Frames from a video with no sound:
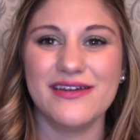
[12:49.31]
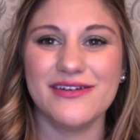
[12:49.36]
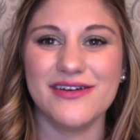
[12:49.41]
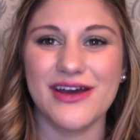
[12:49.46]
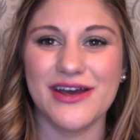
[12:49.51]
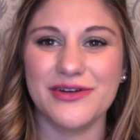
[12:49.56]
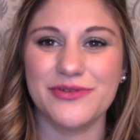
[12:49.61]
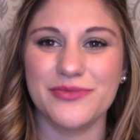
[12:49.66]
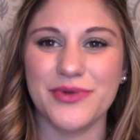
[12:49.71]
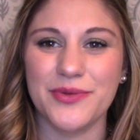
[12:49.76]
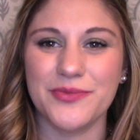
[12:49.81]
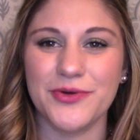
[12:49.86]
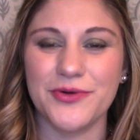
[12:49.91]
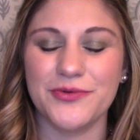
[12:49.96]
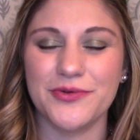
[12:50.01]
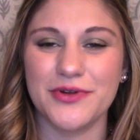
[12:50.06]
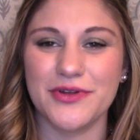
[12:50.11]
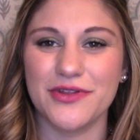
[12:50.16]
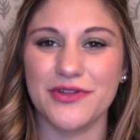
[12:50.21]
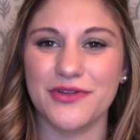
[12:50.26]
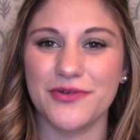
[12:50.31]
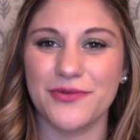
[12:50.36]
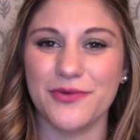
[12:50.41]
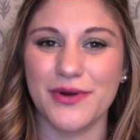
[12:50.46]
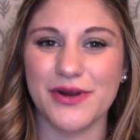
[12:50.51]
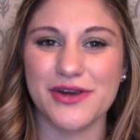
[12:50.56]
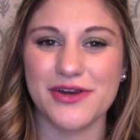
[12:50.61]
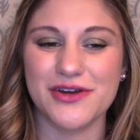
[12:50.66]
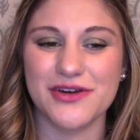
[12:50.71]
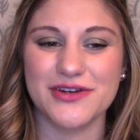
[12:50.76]
I remember one of the
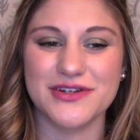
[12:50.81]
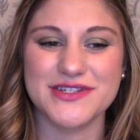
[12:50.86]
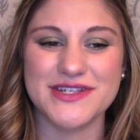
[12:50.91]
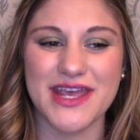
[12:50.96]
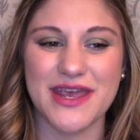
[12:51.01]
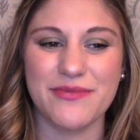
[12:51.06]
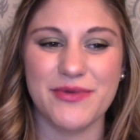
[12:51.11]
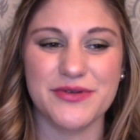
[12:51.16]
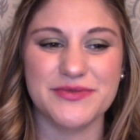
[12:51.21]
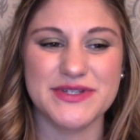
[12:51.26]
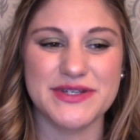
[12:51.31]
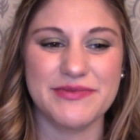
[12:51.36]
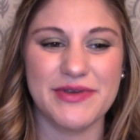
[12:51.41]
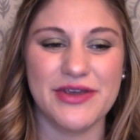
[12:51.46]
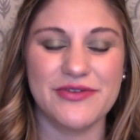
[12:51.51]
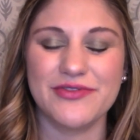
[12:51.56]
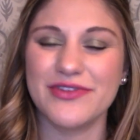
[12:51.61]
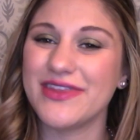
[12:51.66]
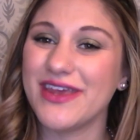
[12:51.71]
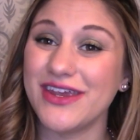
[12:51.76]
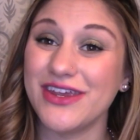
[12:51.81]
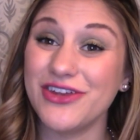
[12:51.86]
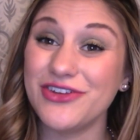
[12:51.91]
workers came up to me and was like,